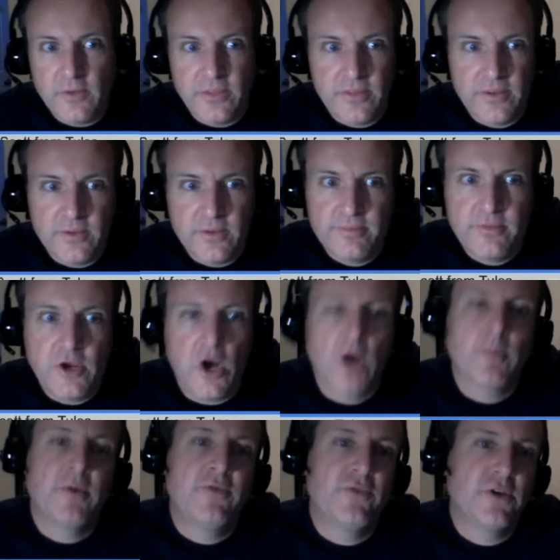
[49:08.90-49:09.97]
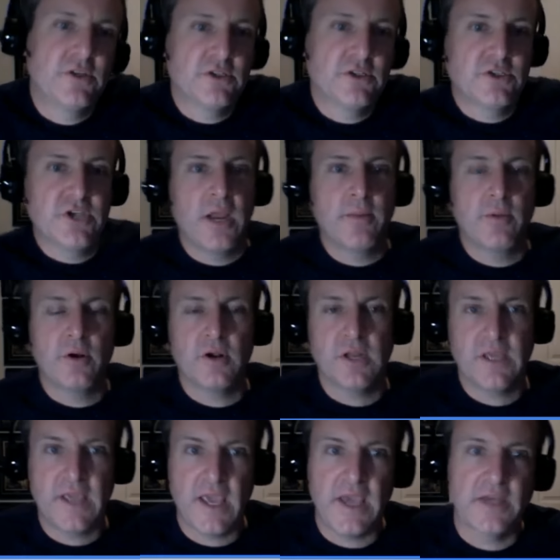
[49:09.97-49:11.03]
a carbon freezing chamber and a
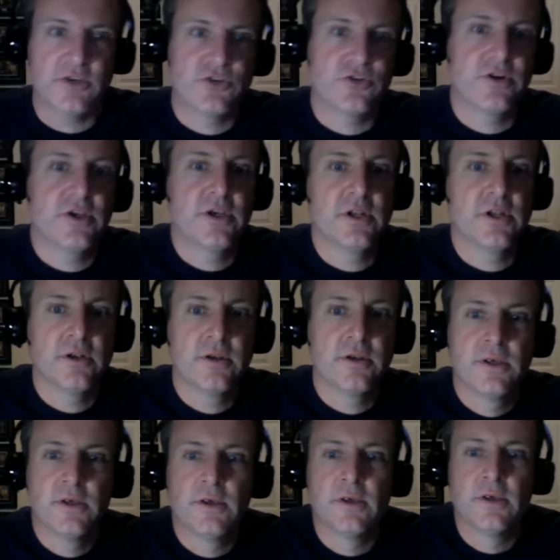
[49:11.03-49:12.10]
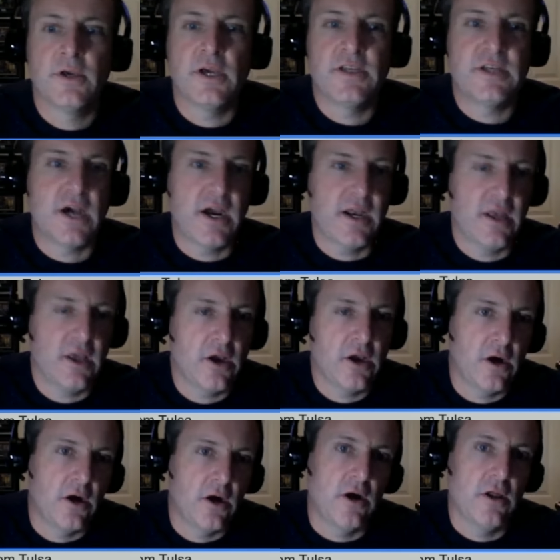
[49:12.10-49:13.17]
gantry and a dining
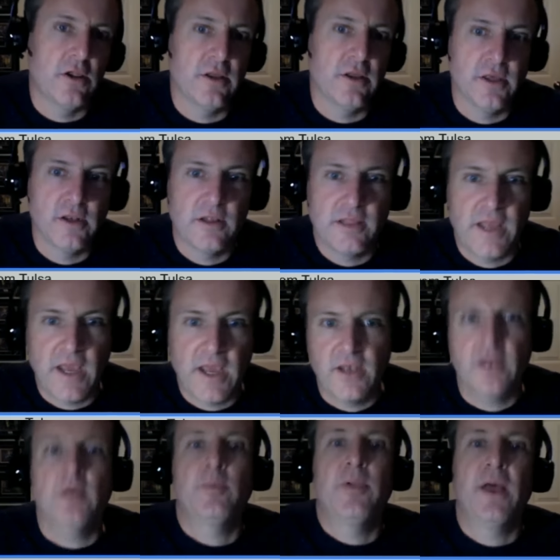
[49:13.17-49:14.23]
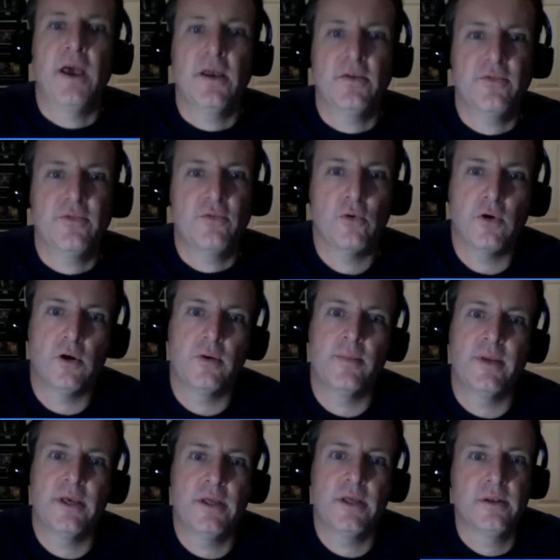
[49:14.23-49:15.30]
hall and a landing platform.
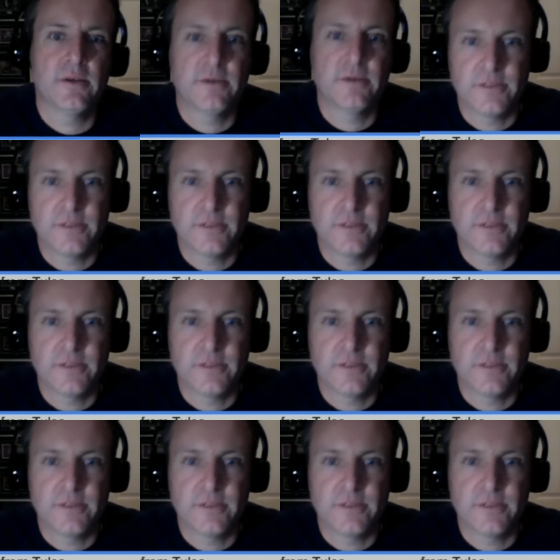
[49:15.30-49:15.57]
And